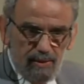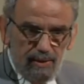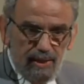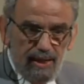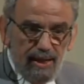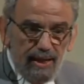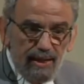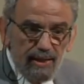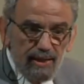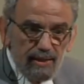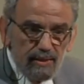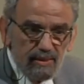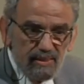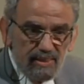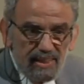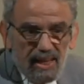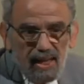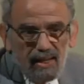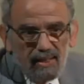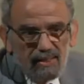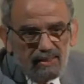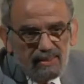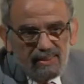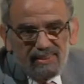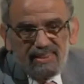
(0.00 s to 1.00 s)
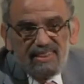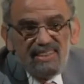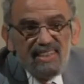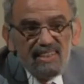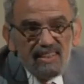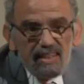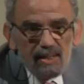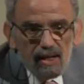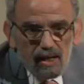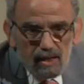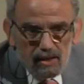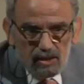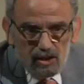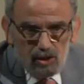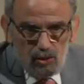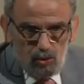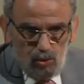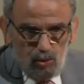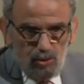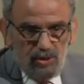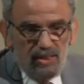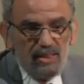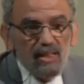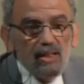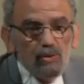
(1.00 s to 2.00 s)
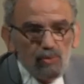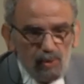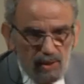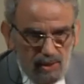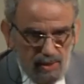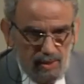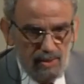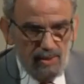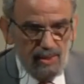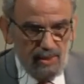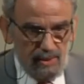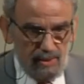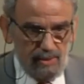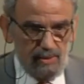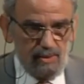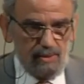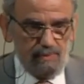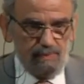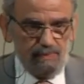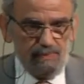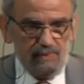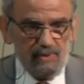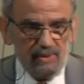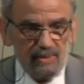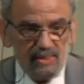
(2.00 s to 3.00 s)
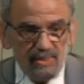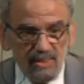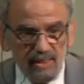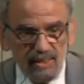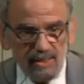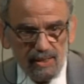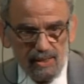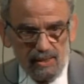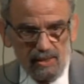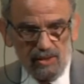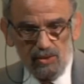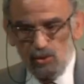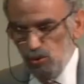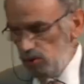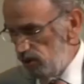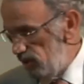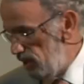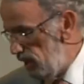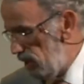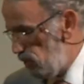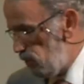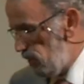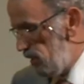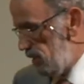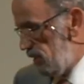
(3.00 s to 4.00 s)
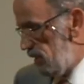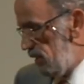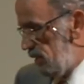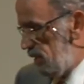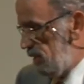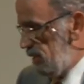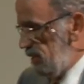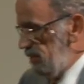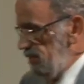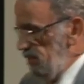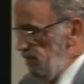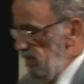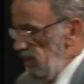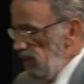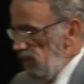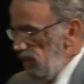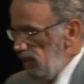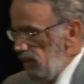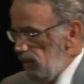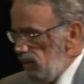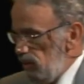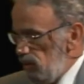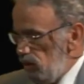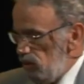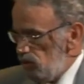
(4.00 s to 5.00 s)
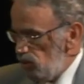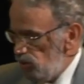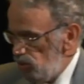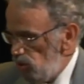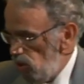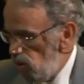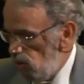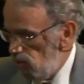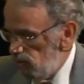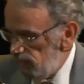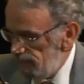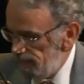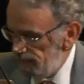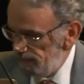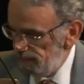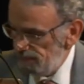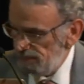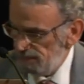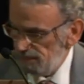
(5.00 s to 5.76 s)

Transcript: And it takes years to sequence this, So